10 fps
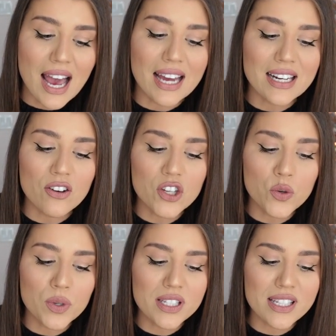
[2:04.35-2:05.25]
And now
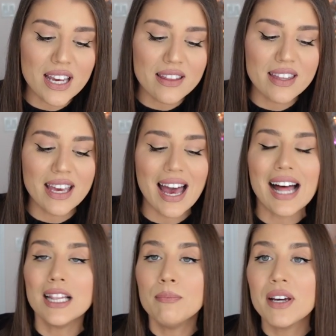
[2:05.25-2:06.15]
you would say the
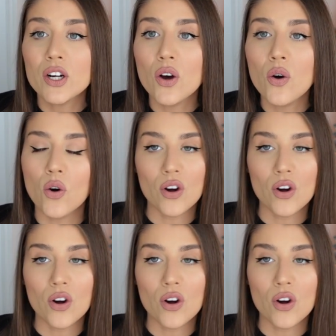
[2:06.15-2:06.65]
albero